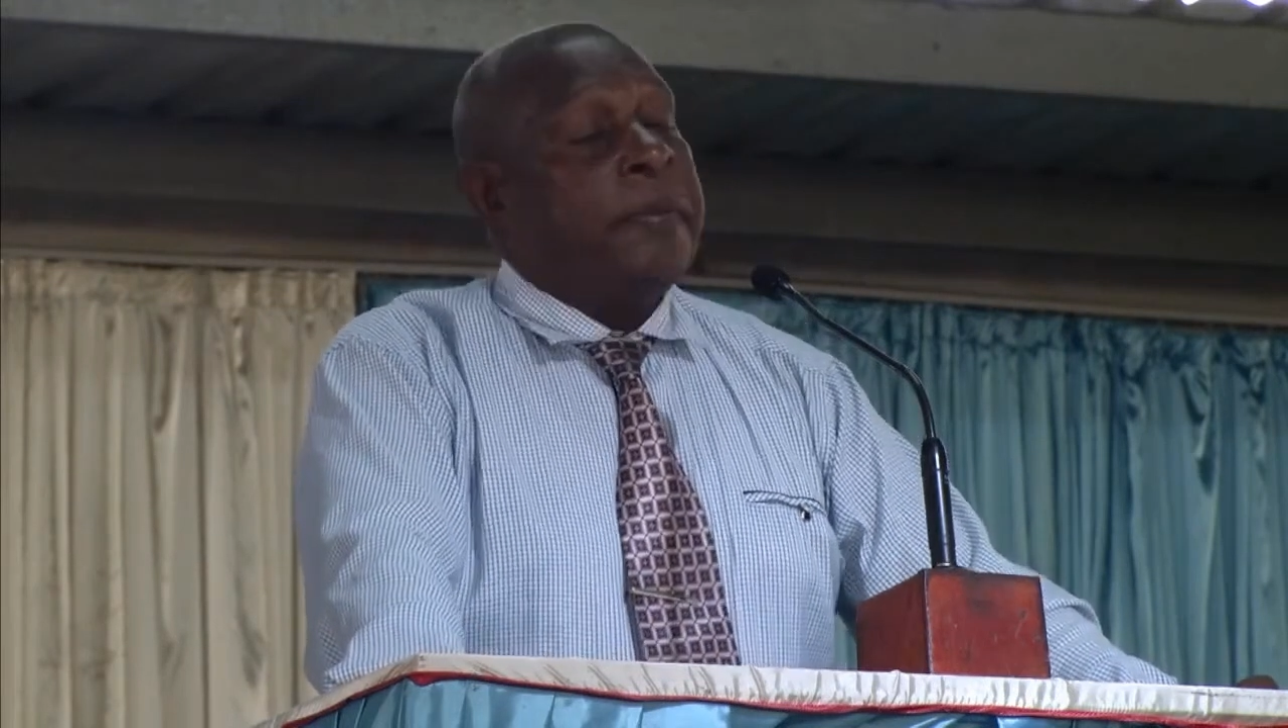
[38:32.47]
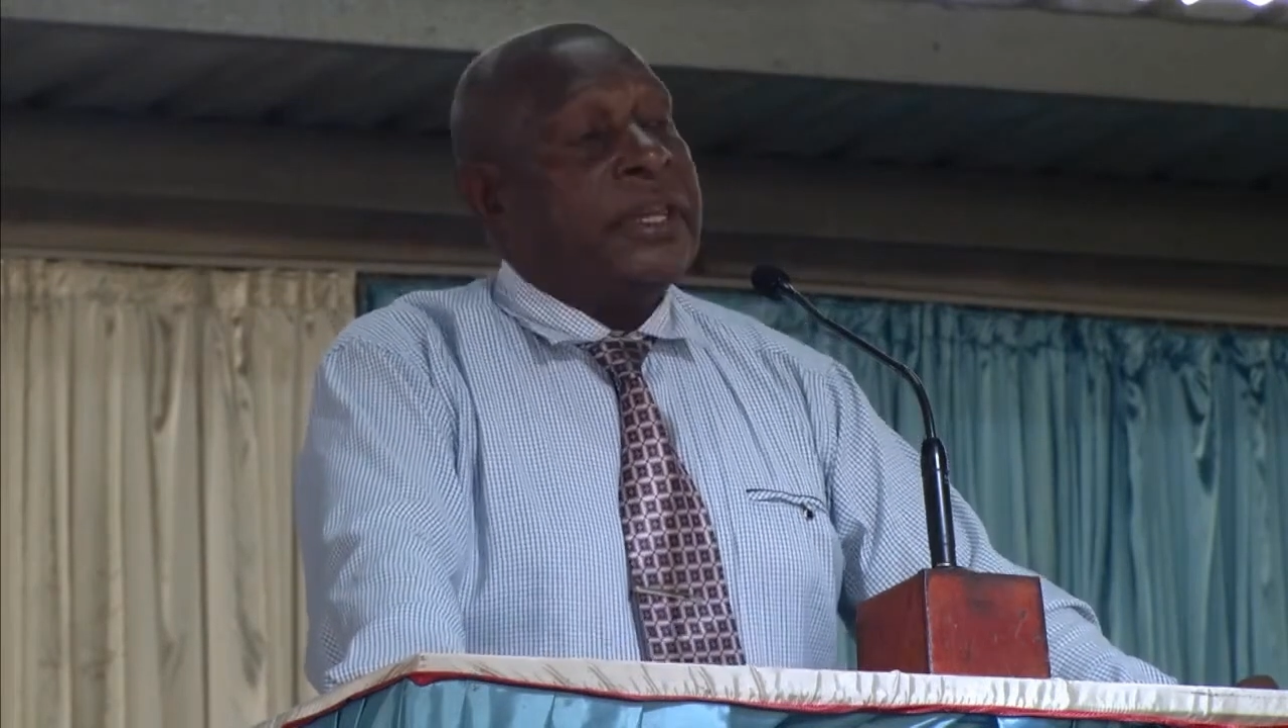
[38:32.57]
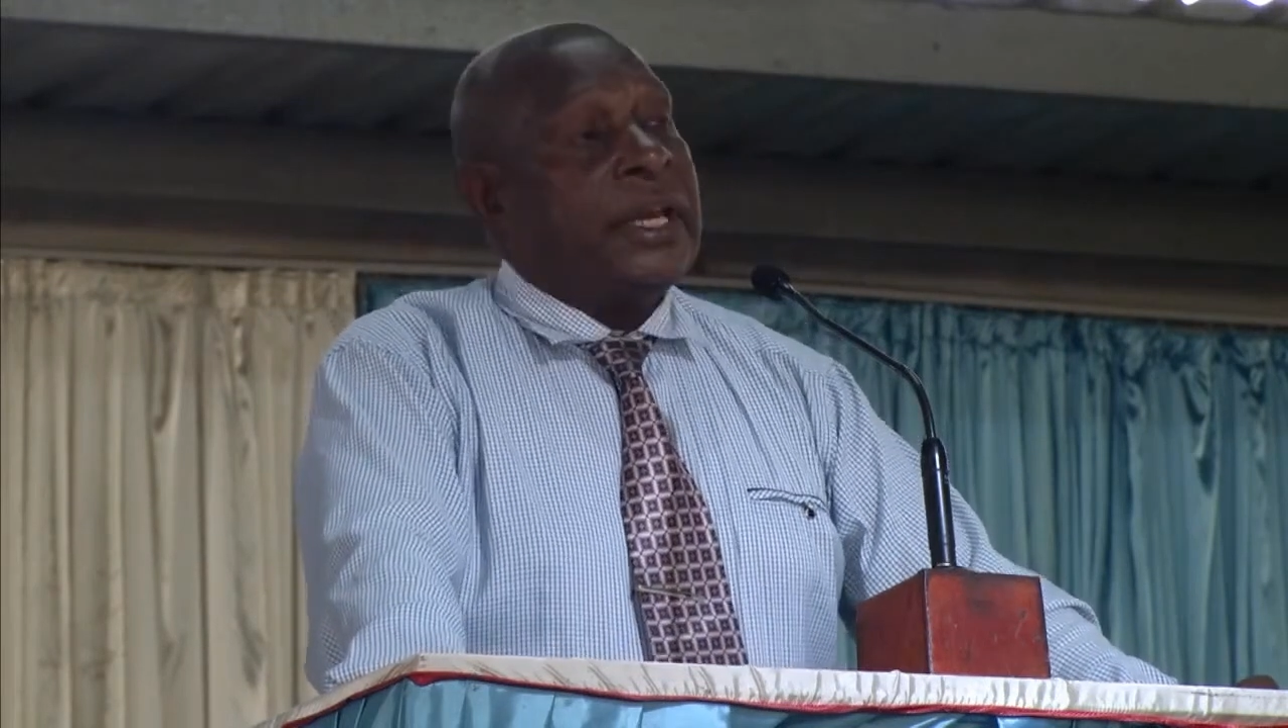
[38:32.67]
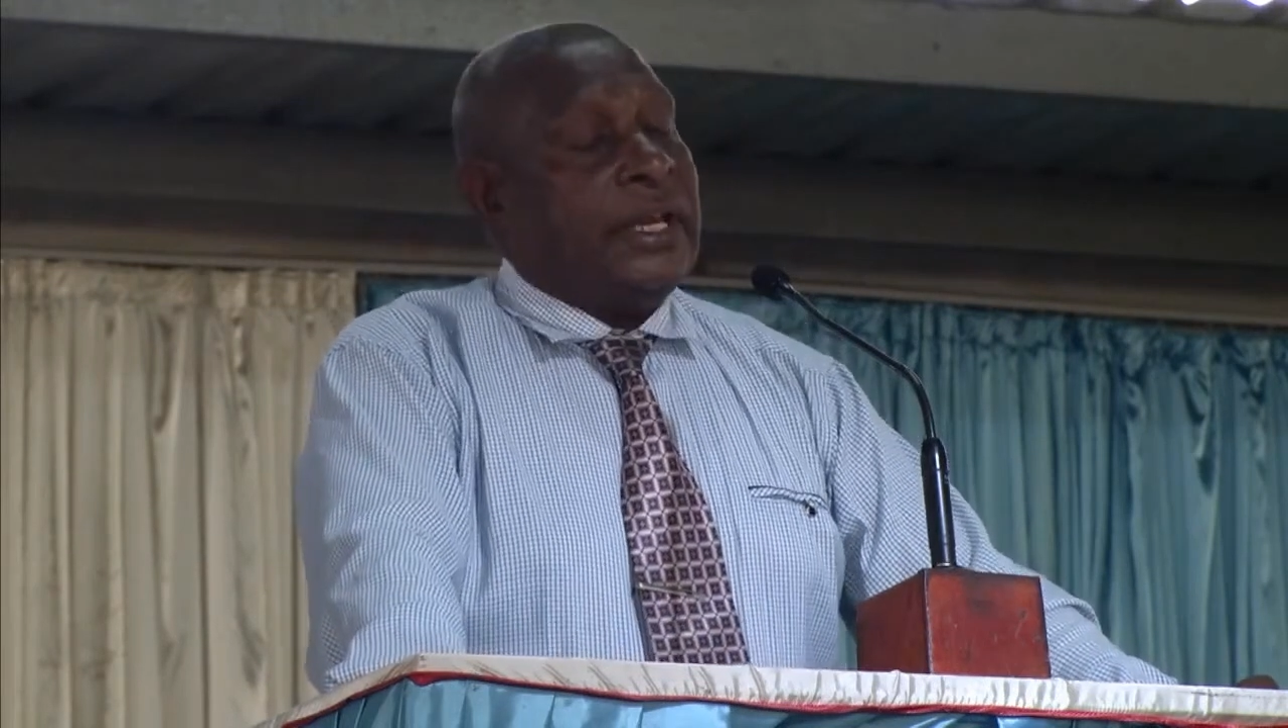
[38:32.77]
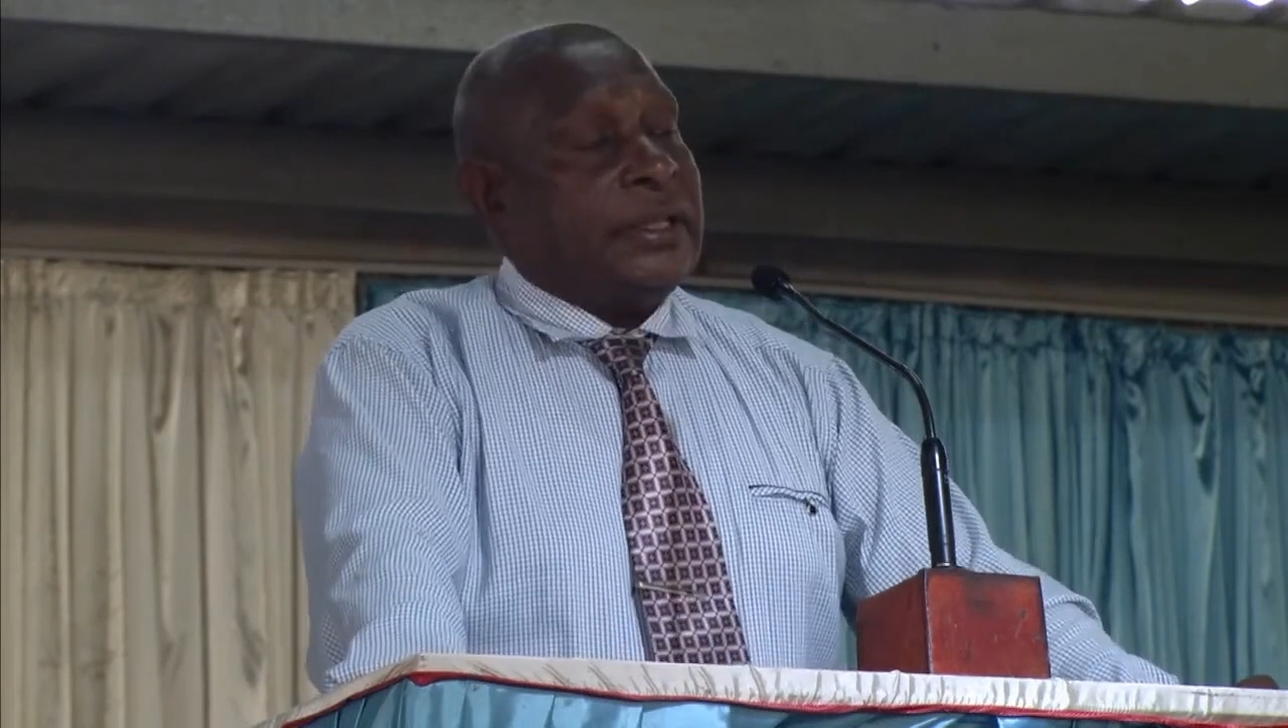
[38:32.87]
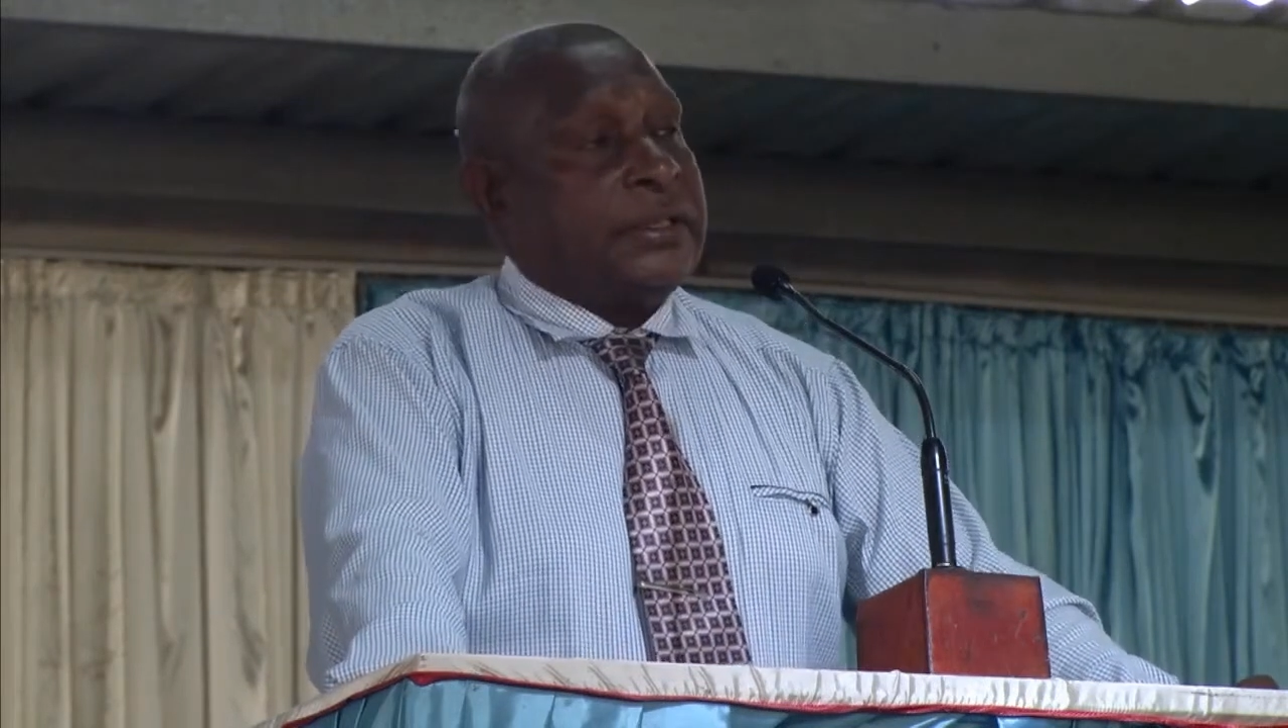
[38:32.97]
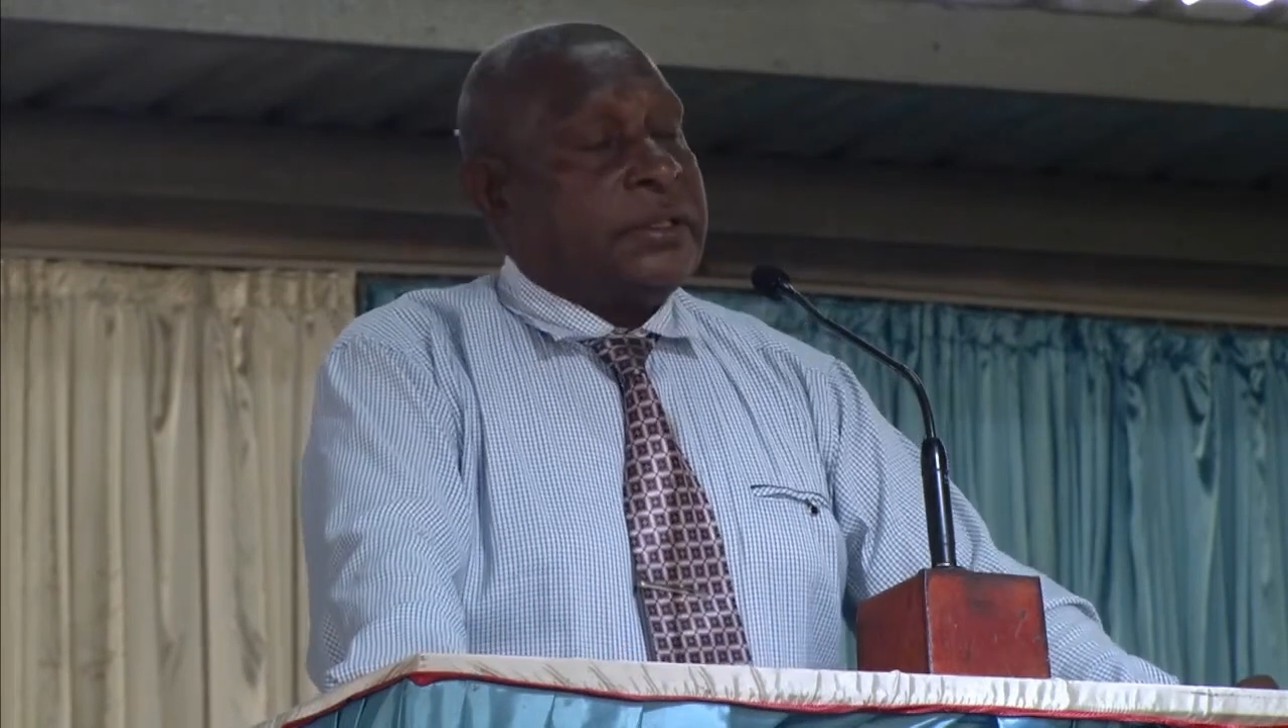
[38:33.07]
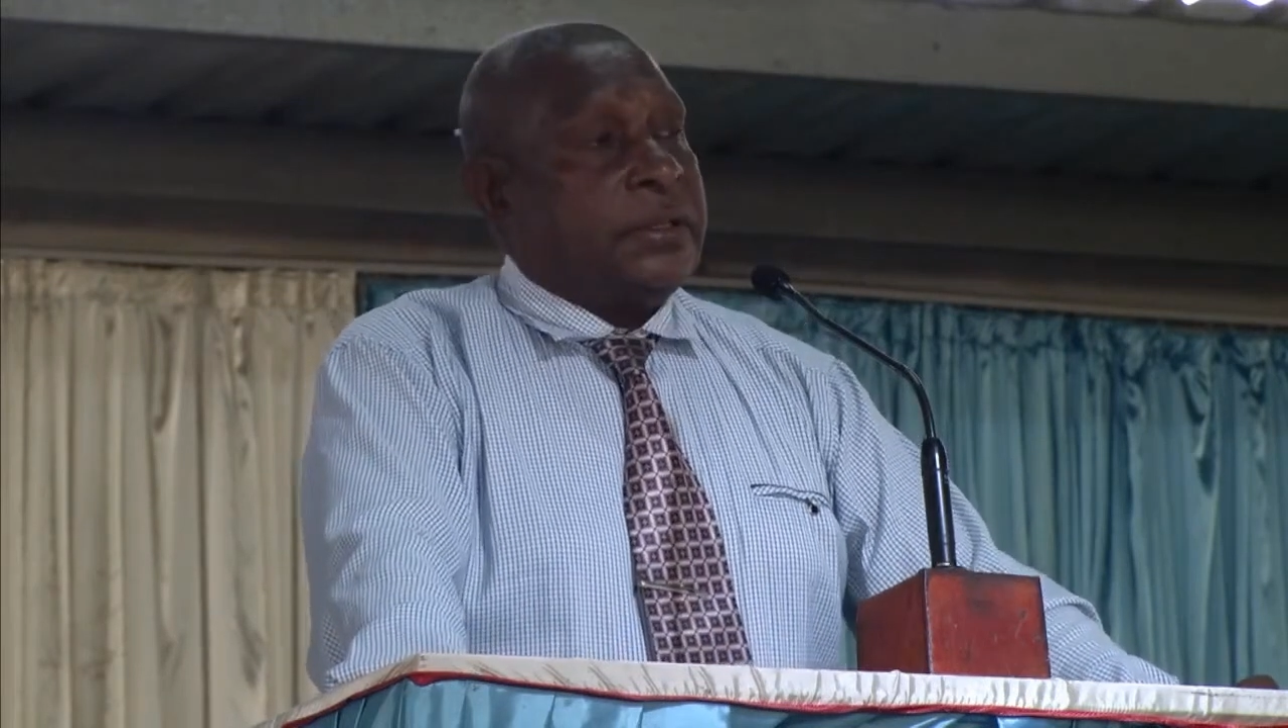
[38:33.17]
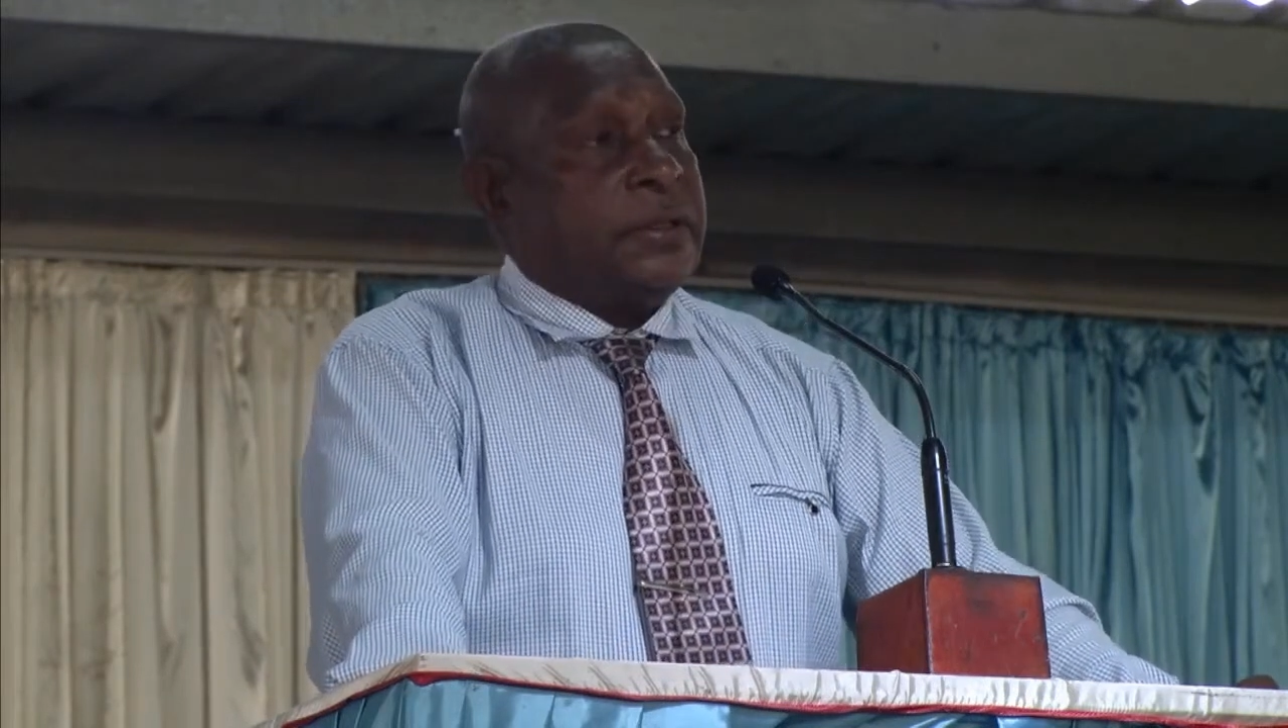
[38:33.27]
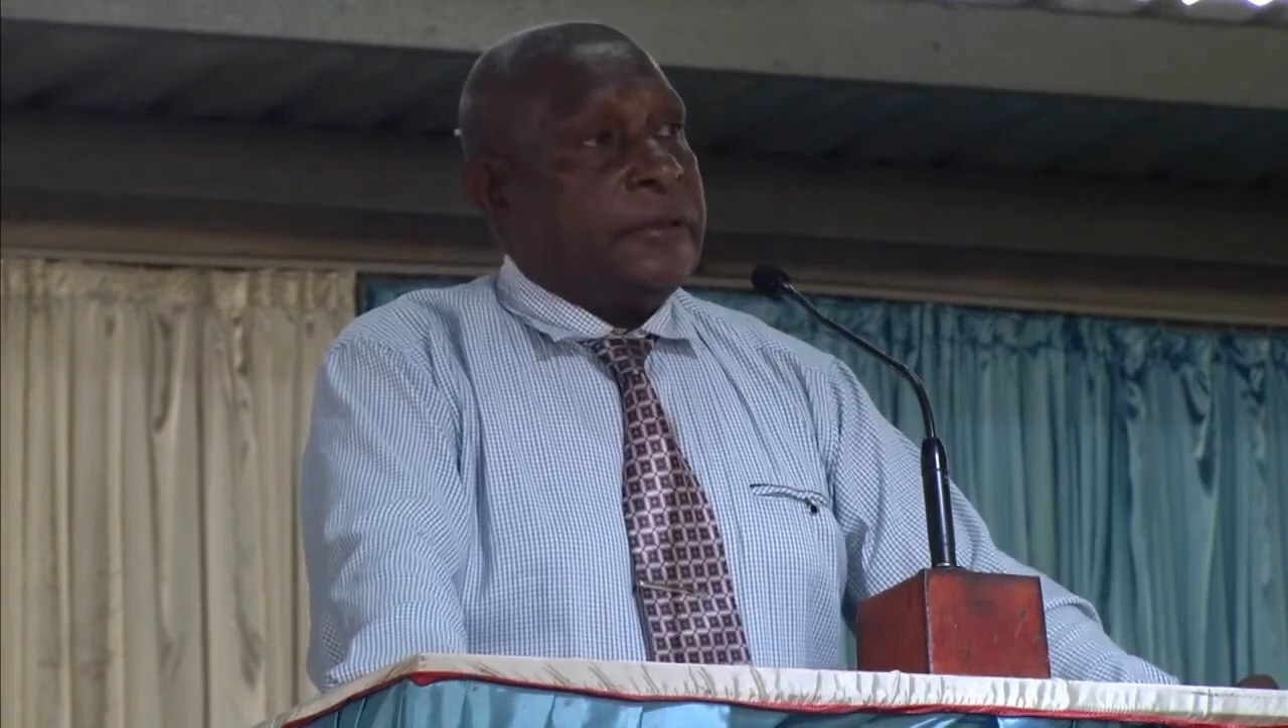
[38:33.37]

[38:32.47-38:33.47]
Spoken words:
bitterness?